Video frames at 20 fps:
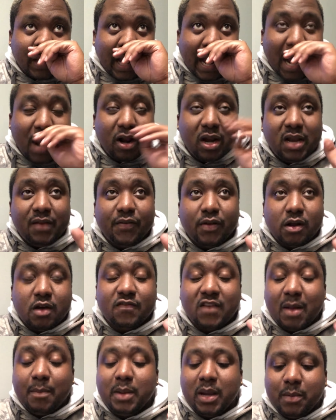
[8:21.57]
I don't even know if
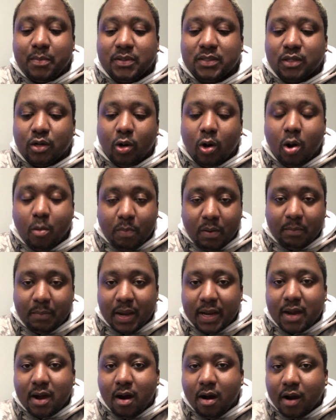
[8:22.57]
I'll be able to open my
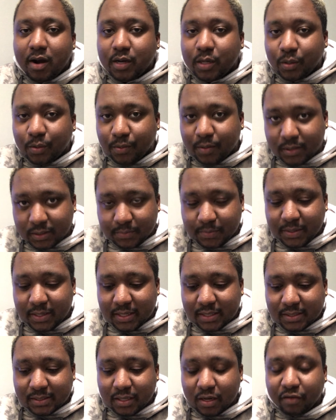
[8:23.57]
car doors
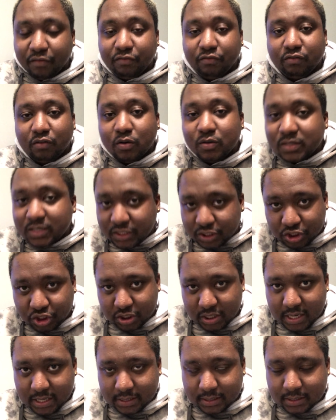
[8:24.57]
because they're frozen
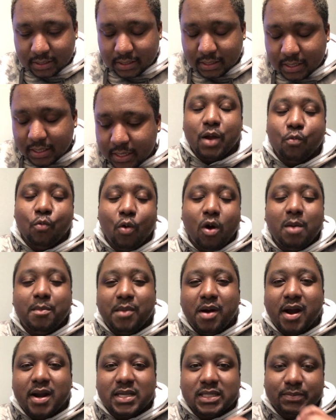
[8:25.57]
shut.
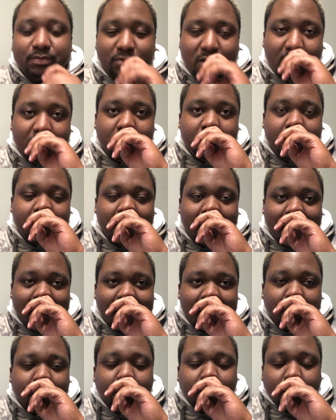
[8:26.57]
Walmart is probably
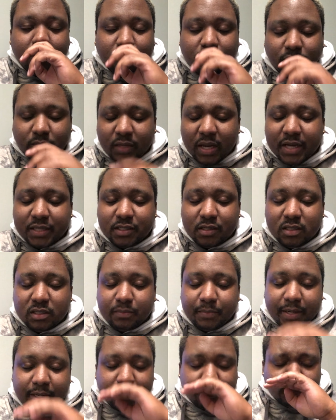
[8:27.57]
like, excuse
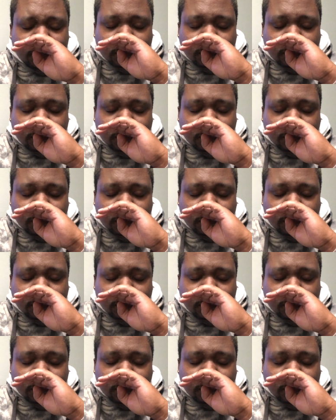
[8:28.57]
me,